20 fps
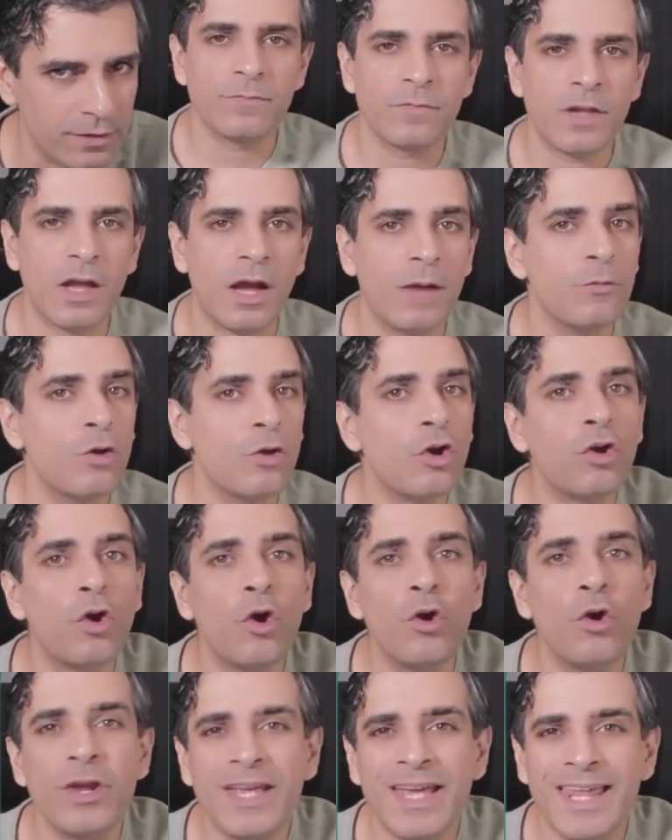I'm not
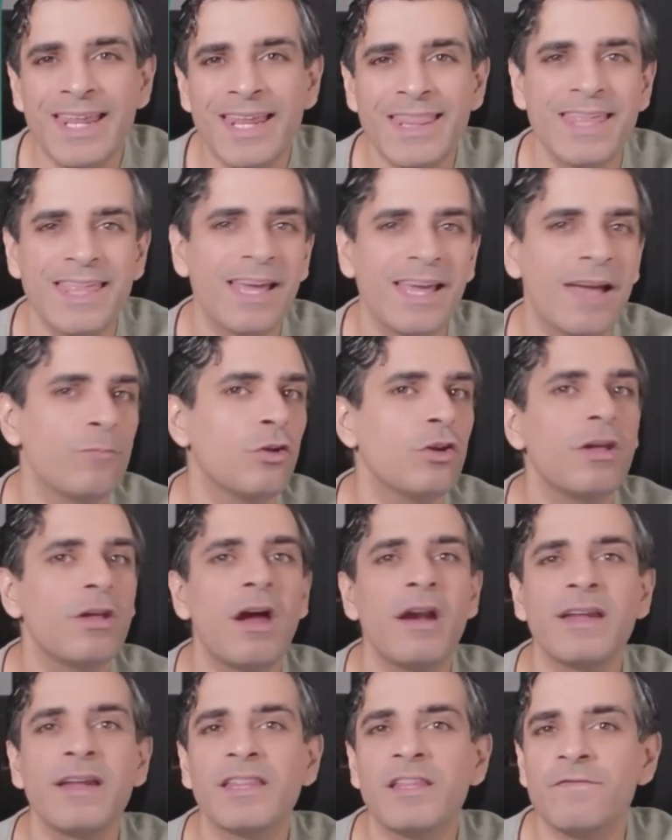coding anything. I'm not hiring
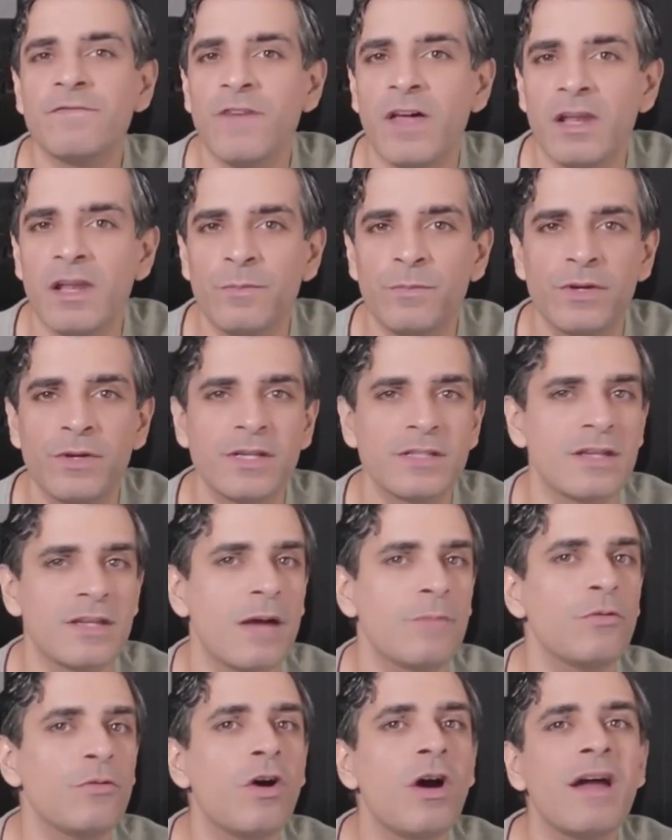developers. I'm
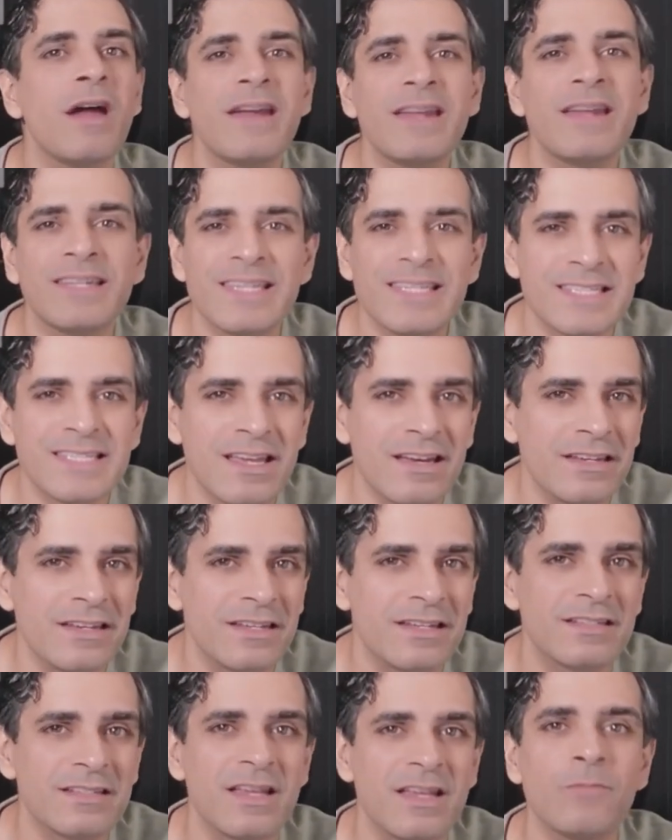not hiring designers.
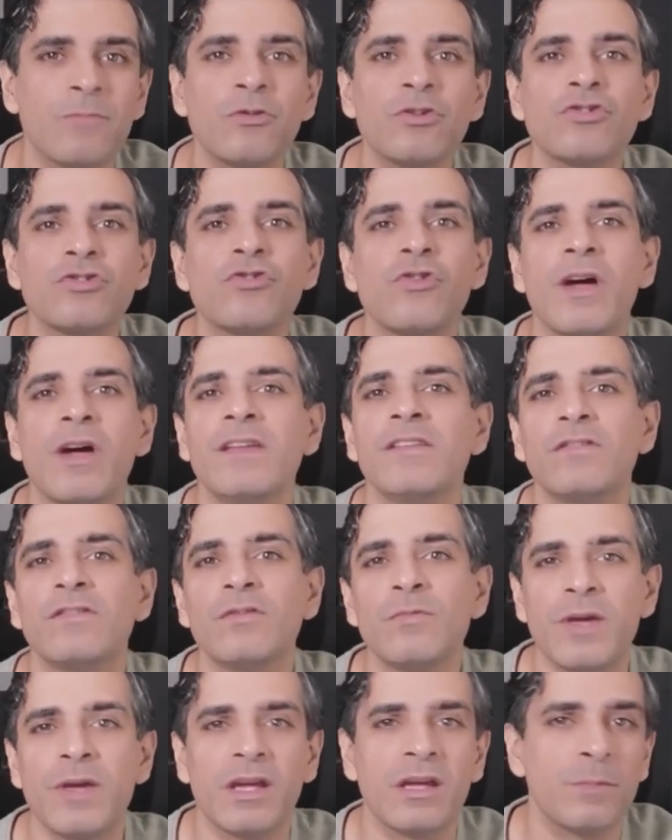I'm not trying to
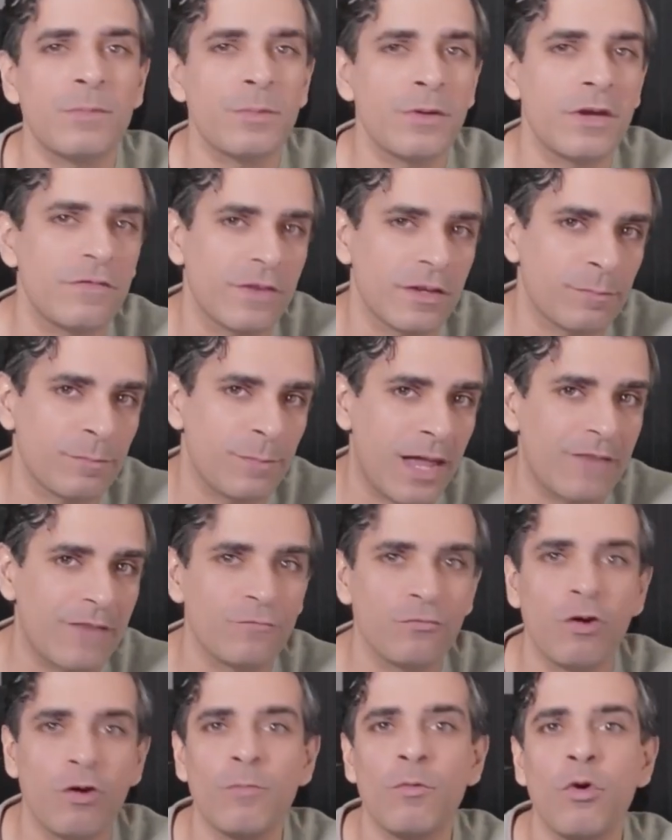make a perfect
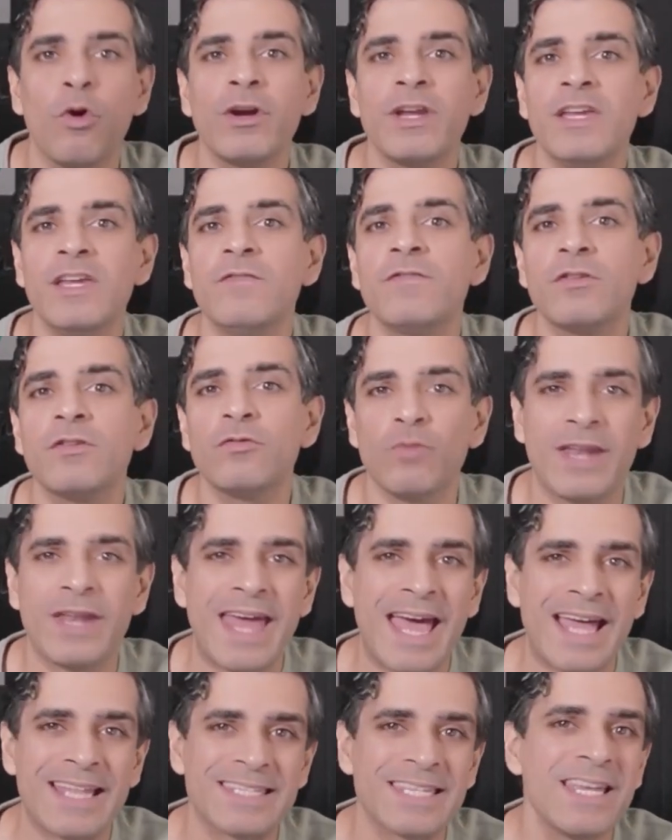platform or even run ads.